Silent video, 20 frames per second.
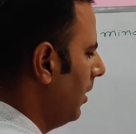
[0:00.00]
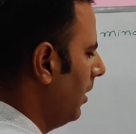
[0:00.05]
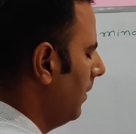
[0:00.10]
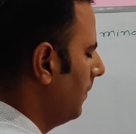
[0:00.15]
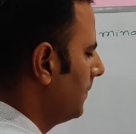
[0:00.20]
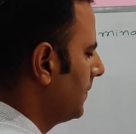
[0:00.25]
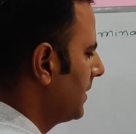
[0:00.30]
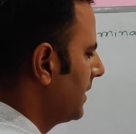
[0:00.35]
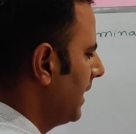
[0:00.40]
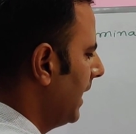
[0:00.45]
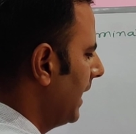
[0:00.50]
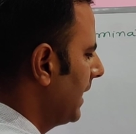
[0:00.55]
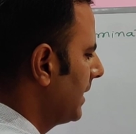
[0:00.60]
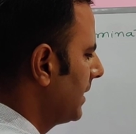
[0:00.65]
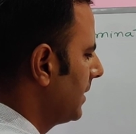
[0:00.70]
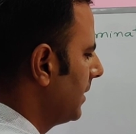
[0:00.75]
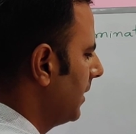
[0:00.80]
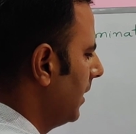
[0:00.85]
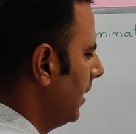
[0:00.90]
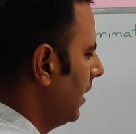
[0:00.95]
of
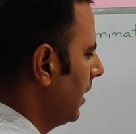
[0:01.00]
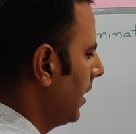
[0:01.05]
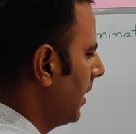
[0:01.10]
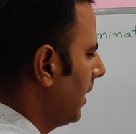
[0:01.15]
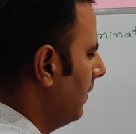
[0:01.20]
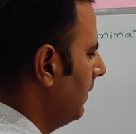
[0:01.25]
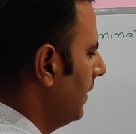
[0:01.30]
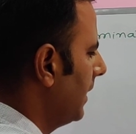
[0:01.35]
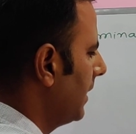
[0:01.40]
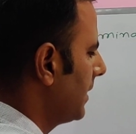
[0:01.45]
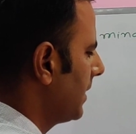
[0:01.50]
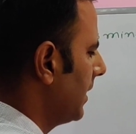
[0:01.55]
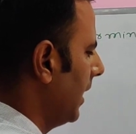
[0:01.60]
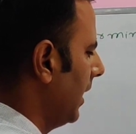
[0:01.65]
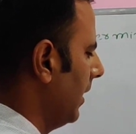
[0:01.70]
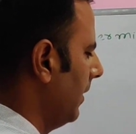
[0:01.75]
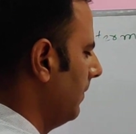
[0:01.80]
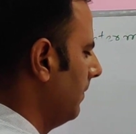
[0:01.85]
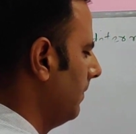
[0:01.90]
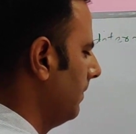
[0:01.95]
sex
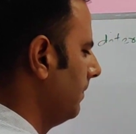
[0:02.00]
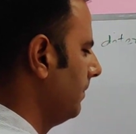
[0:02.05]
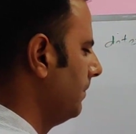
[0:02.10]
reversal.